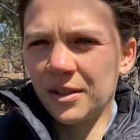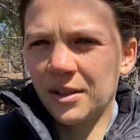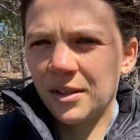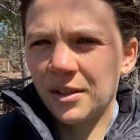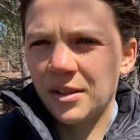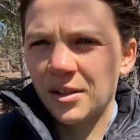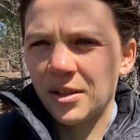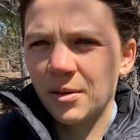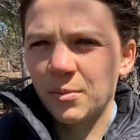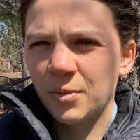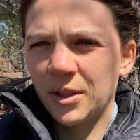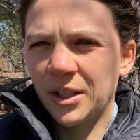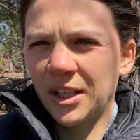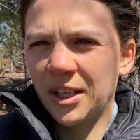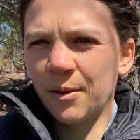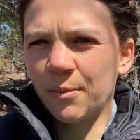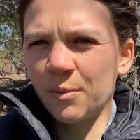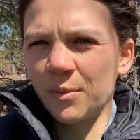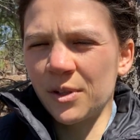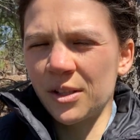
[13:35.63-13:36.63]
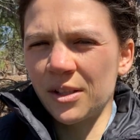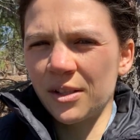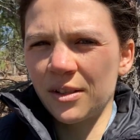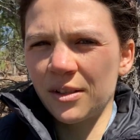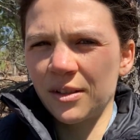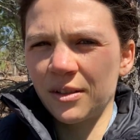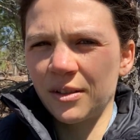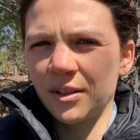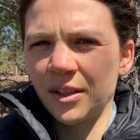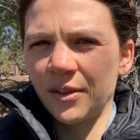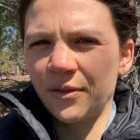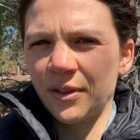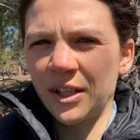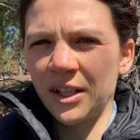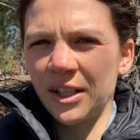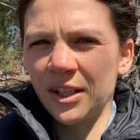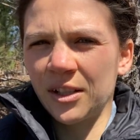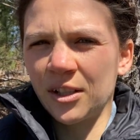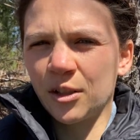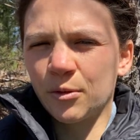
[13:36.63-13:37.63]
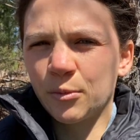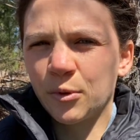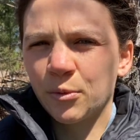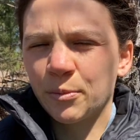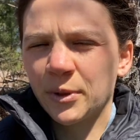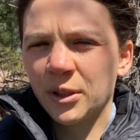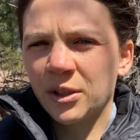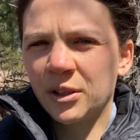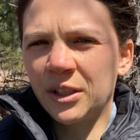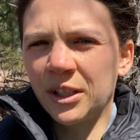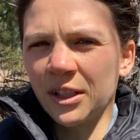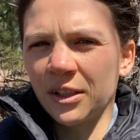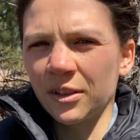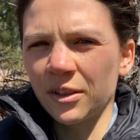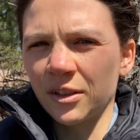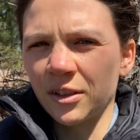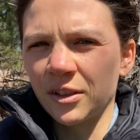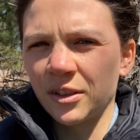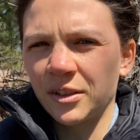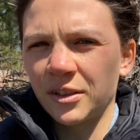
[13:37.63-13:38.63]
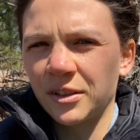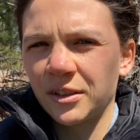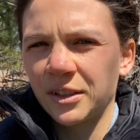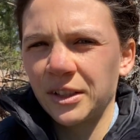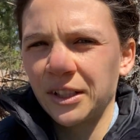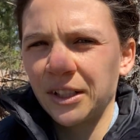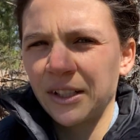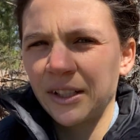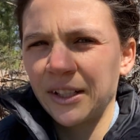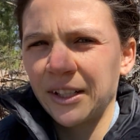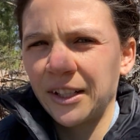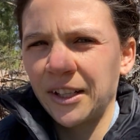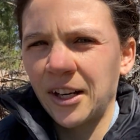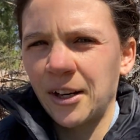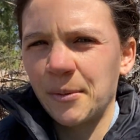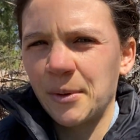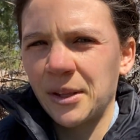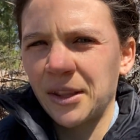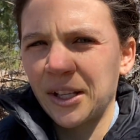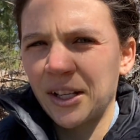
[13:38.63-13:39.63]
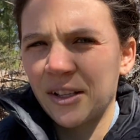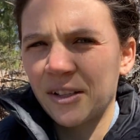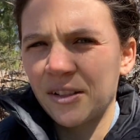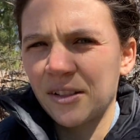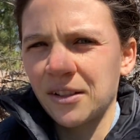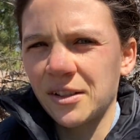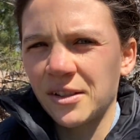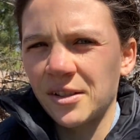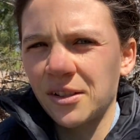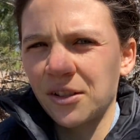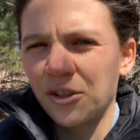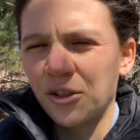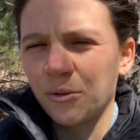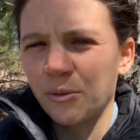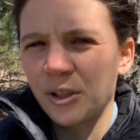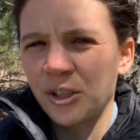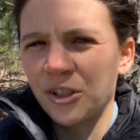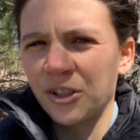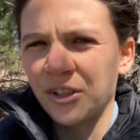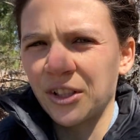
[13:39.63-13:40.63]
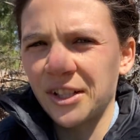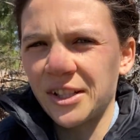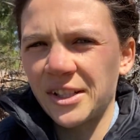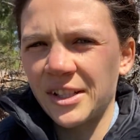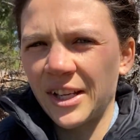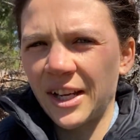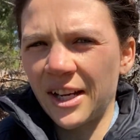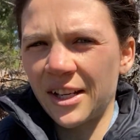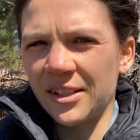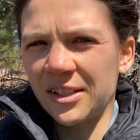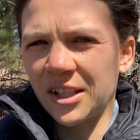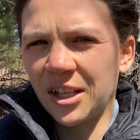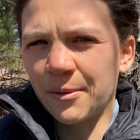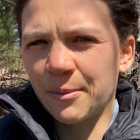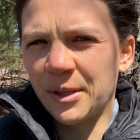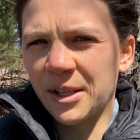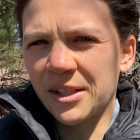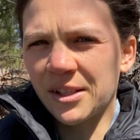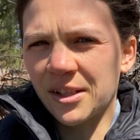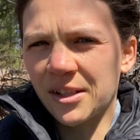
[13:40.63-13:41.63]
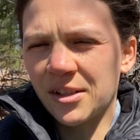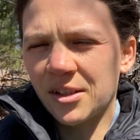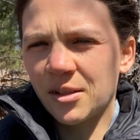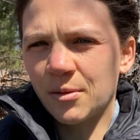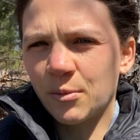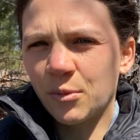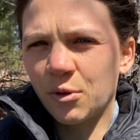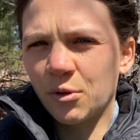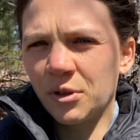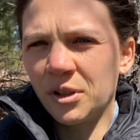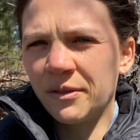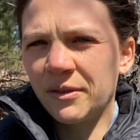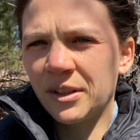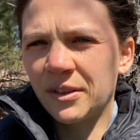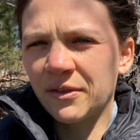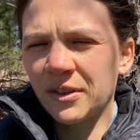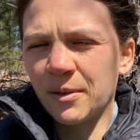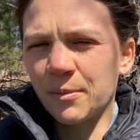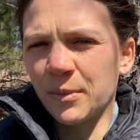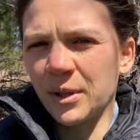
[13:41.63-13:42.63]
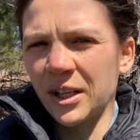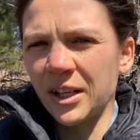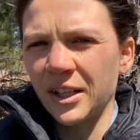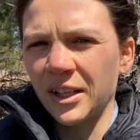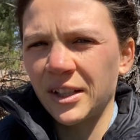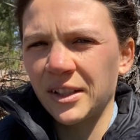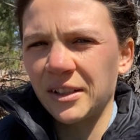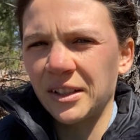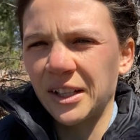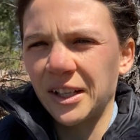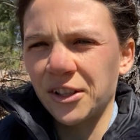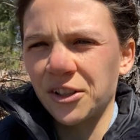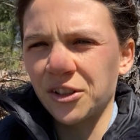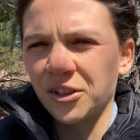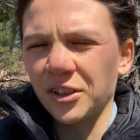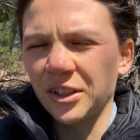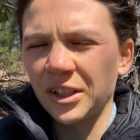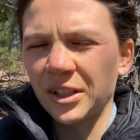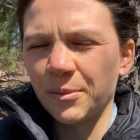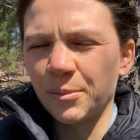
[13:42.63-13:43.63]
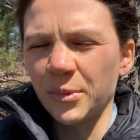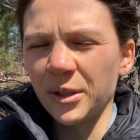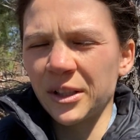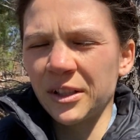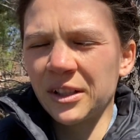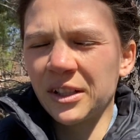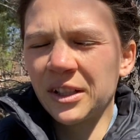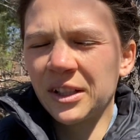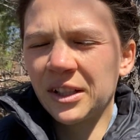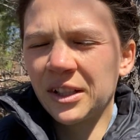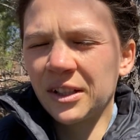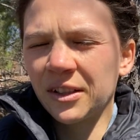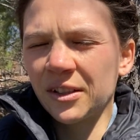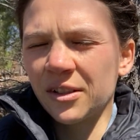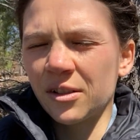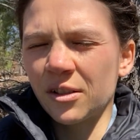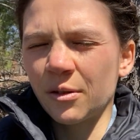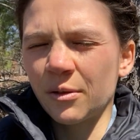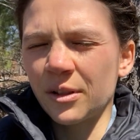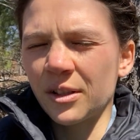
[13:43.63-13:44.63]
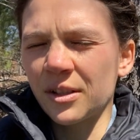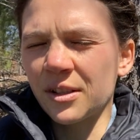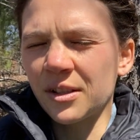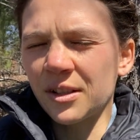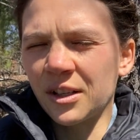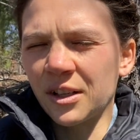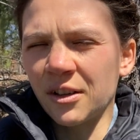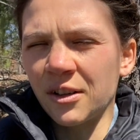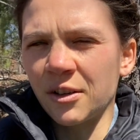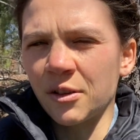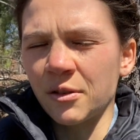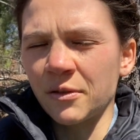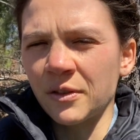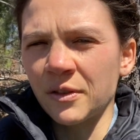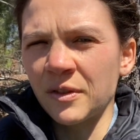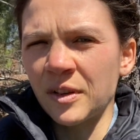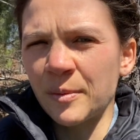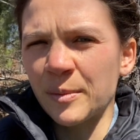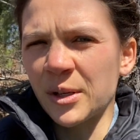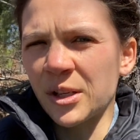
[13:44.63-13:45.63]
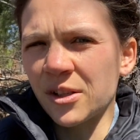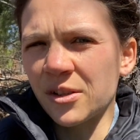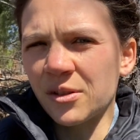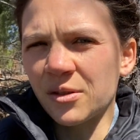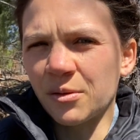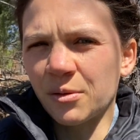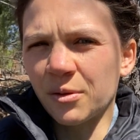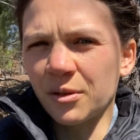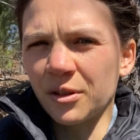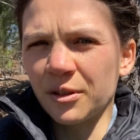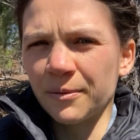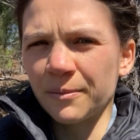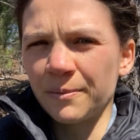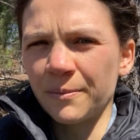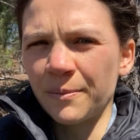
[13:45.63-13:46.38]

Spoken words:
sometimes if I get a mobility alert and I'm in a situation that's taxing on my system, or even if I'm not actually, but let's go with the scenario of if I'm in a store,